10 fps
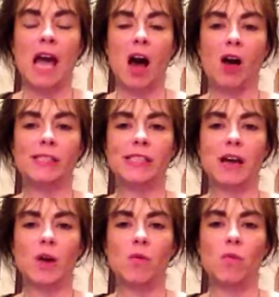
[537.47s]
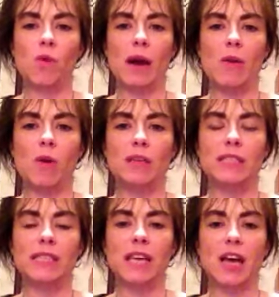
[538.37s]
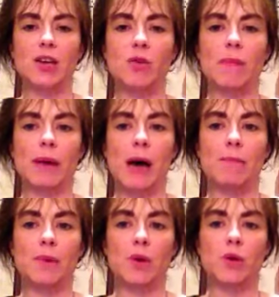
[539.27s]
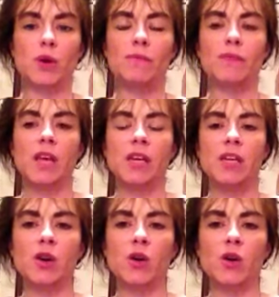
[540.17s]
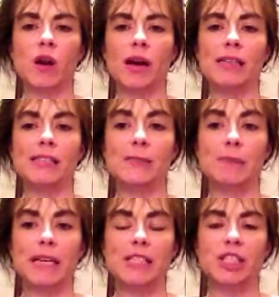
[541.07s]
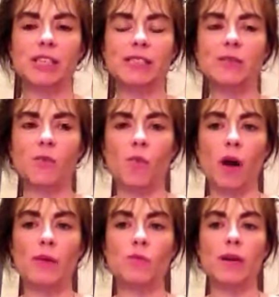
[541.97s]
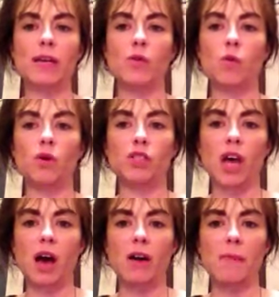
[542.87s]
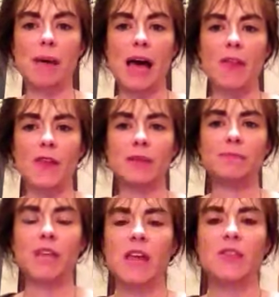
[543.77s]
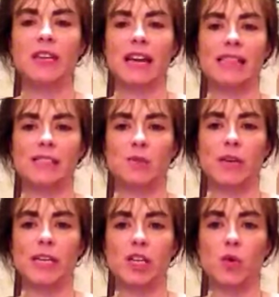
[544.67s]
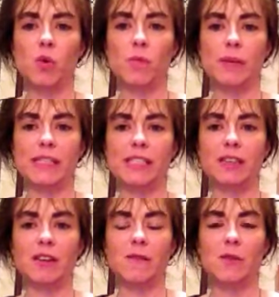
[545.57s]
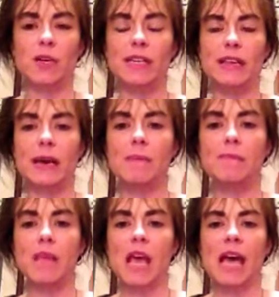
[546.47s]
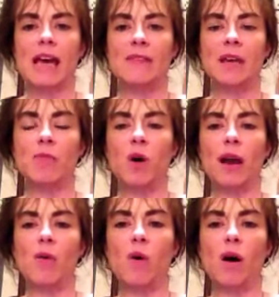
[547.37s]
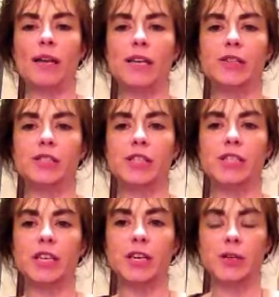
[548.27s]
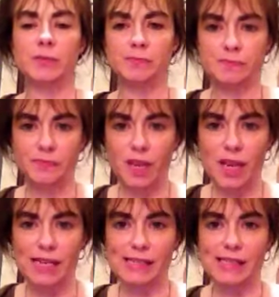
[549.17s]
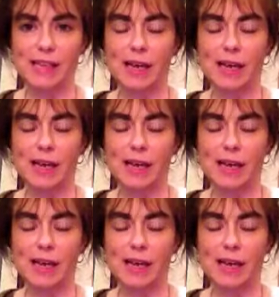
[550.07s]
Also, what I want to tell you about Moodle, your speeches, one week we'll talk about them, the next week you will be delivering them, and then what I want you to do is